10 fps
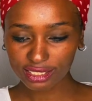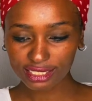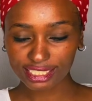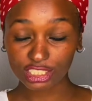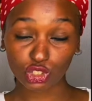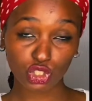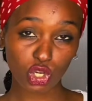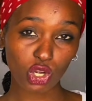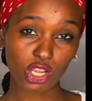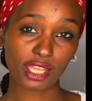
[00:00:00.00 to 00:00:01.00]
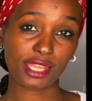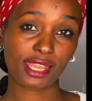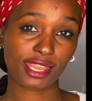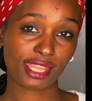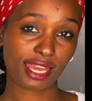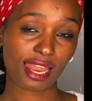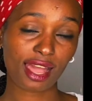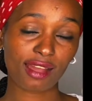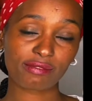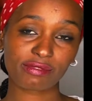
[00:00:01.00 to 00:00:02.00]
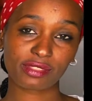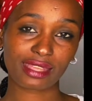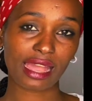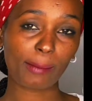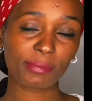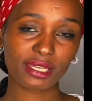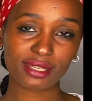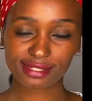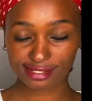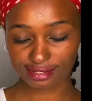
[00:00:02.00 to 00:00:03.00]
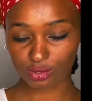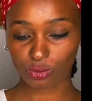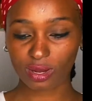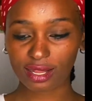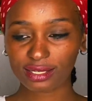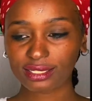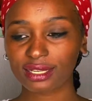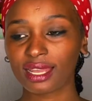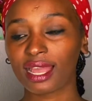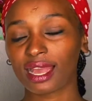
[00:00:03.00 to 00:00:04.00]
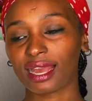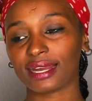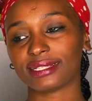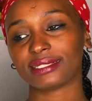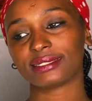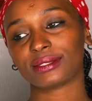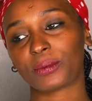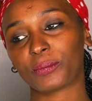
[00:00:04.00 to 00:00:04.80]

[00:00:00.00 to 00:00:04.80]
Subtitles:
the joy, the love, the happiness in the world. And